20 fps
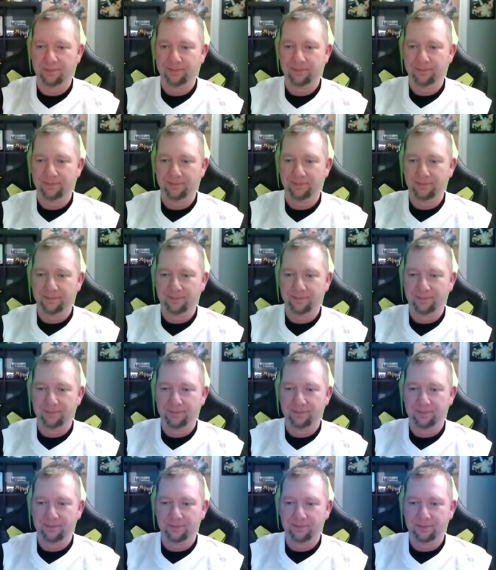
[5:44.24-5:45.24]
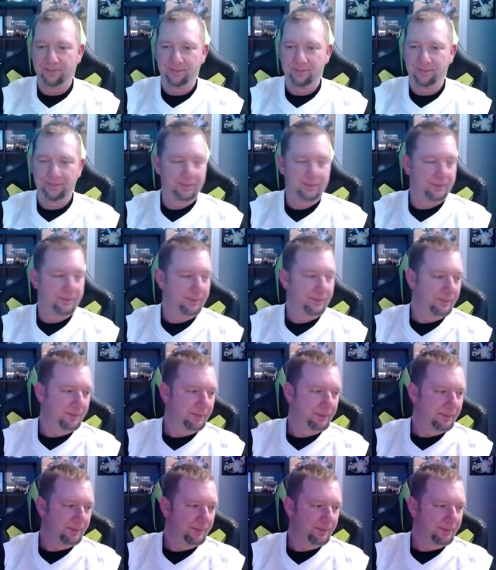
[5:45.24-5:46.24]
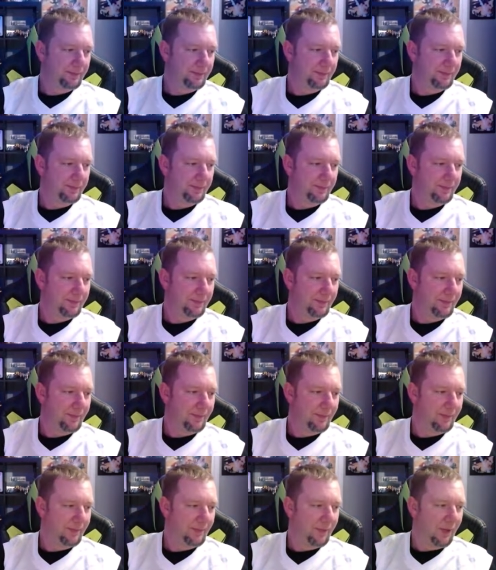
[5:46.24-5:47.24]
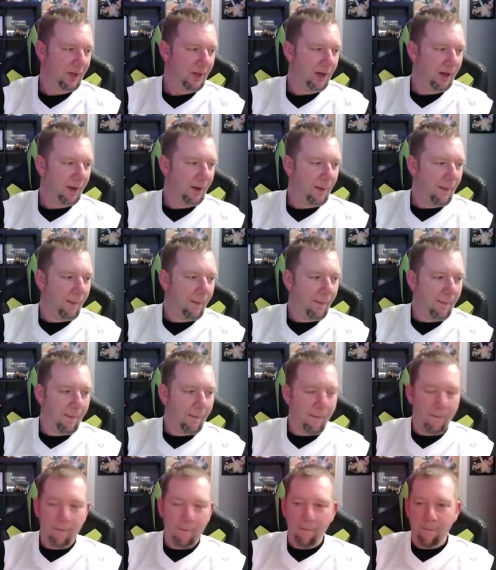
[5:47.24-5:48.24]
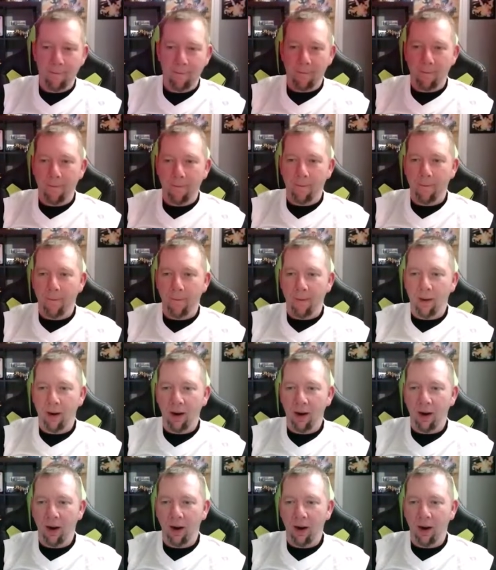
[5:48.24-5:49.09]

(silence)